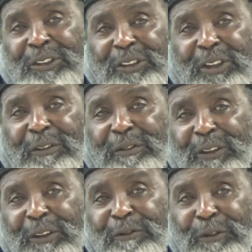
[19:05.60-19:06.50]

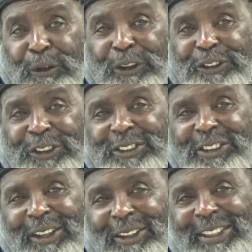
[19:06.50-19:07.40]
stuff, the foolishness
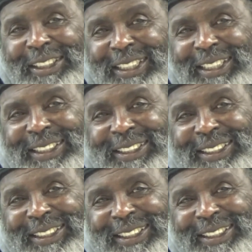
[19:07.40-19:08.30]
y'all did,
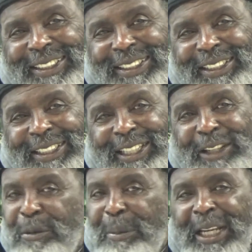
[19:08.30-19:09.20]

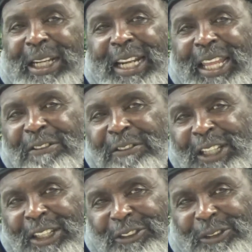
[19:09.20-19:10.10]
everybody laughing
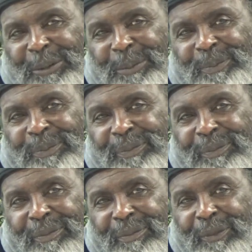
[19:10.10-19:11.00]
at
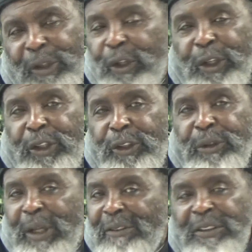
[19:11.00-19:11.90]
you.
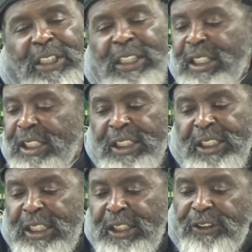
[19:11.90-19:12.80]
You haven't did
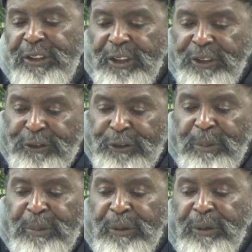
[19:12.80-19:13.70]
anything to
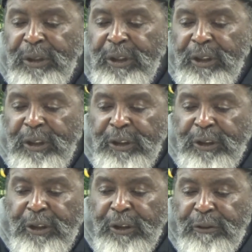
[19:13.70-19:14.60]
contribute
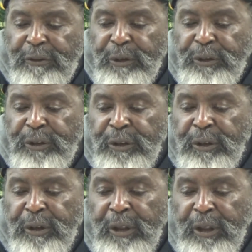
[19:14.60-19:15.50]
to the
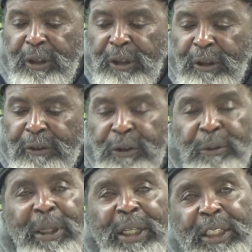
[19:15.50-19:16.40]
future of
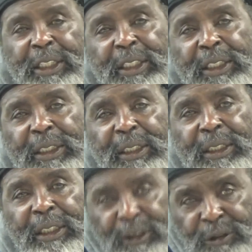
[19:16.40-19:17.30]
humanity.
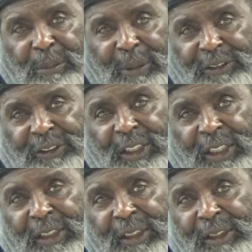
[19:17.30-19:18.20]
Can you imagine
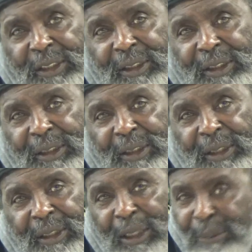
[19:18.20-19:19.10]
that?
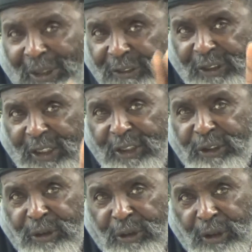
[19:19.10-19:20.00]
I'm not
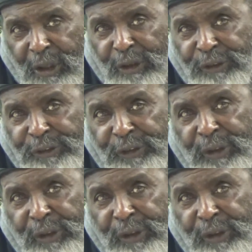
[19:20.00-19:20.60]
saying you're lost,